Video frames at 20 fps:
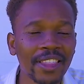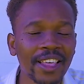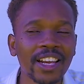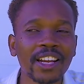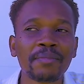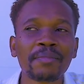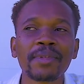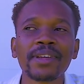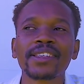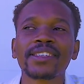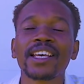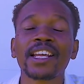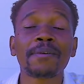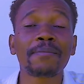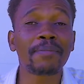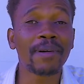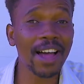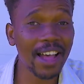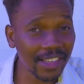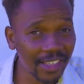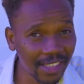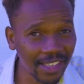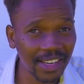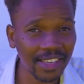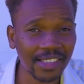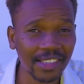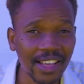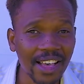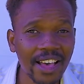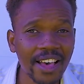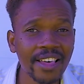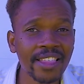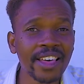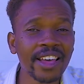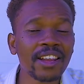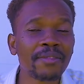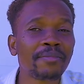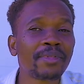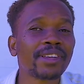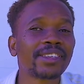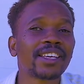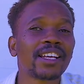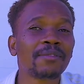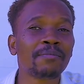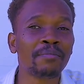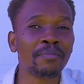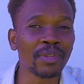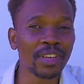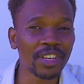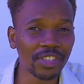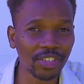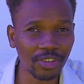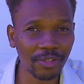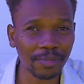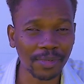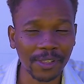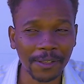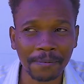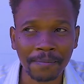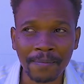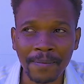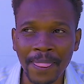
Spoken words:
They represent pastors. They represent bishops.